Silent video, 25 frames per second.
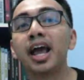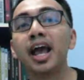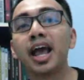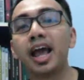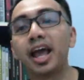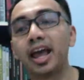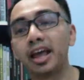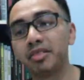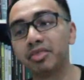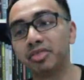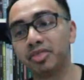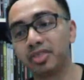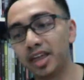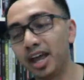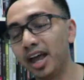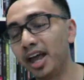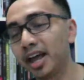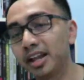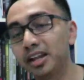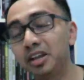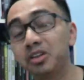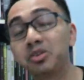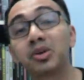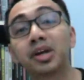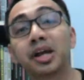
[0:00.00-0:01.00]
and
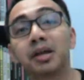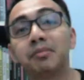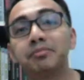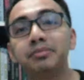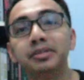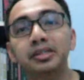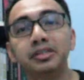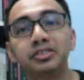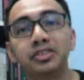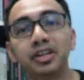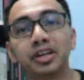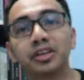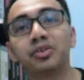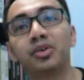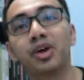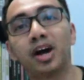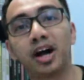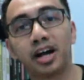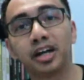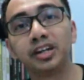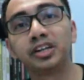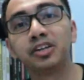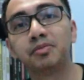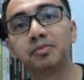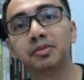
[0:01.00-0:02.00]
then you can present your
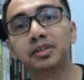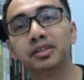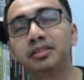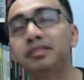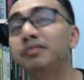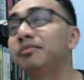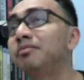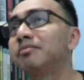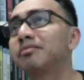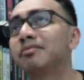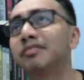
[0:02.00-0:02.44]
argument,